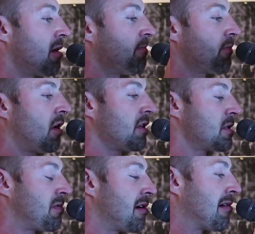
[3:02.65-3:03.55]
one on
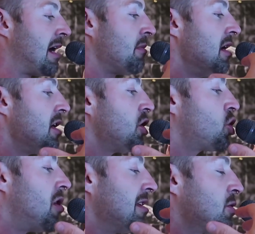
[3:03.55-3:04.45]
this program.
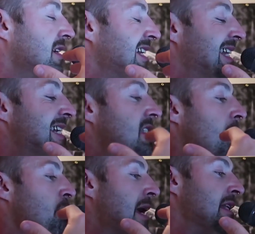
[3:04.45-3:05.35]
You're trying to at
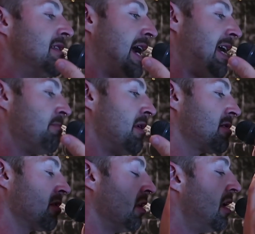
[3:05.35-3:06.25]
least maintain
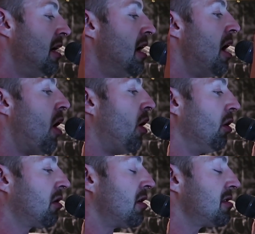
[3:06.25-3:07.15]
muscle,
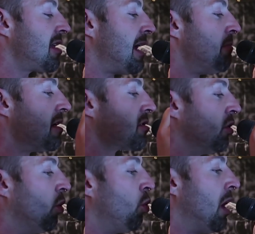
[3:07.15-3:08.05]
hold on to that
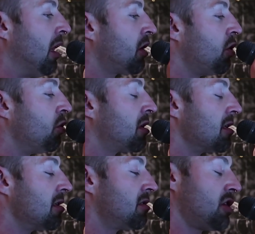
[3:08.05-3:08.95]
muscle while you
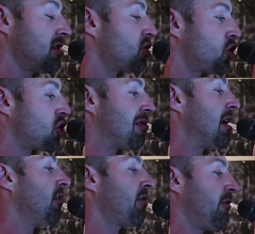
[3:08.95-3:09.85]
can just
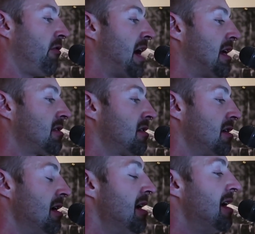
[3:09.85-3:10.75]
shred off the fat.
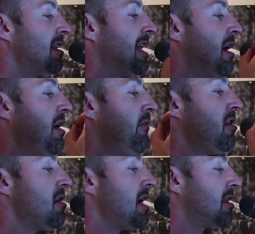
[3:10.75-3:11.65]
Now, if
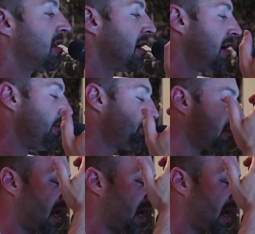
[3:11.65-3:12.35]
you hit the